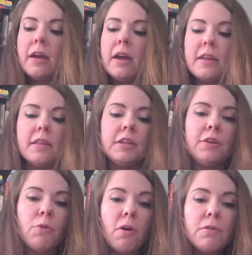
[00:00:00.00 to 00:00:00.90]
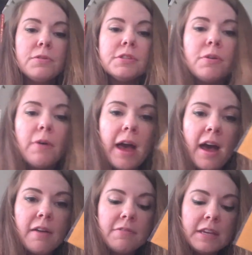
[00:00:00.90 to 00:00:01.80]
and then you also
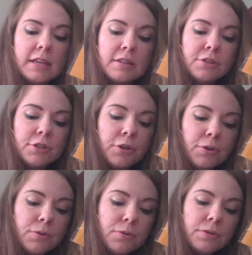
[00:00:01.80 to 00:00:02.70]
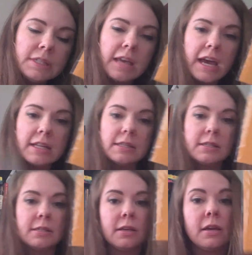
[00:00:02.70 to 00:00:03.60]
have these 2
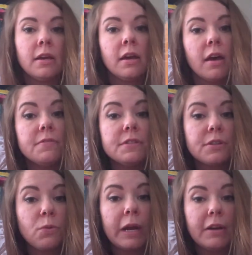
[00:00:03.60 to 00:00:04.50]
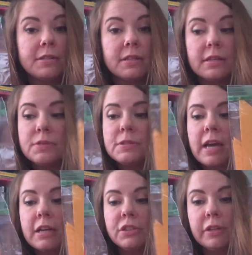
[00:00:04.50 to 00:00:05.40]
sets of squares, and this was
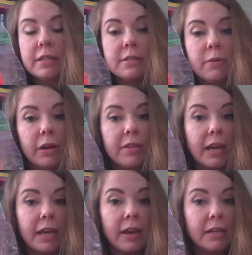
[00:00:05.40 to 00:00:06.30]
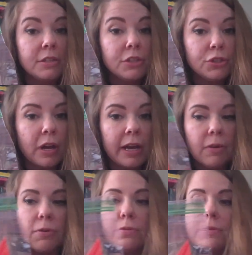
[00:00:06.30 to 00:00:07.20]
actually a square that I cut into
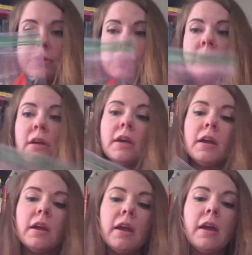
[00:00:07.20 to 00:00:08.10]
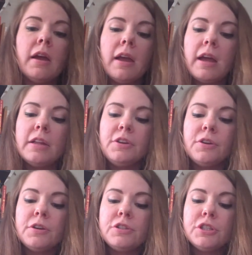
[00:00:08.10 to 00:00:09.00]
triangles. And
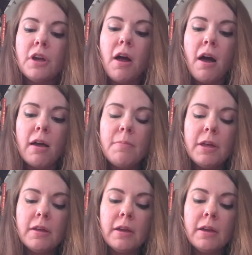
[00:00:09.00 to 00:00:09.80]
your job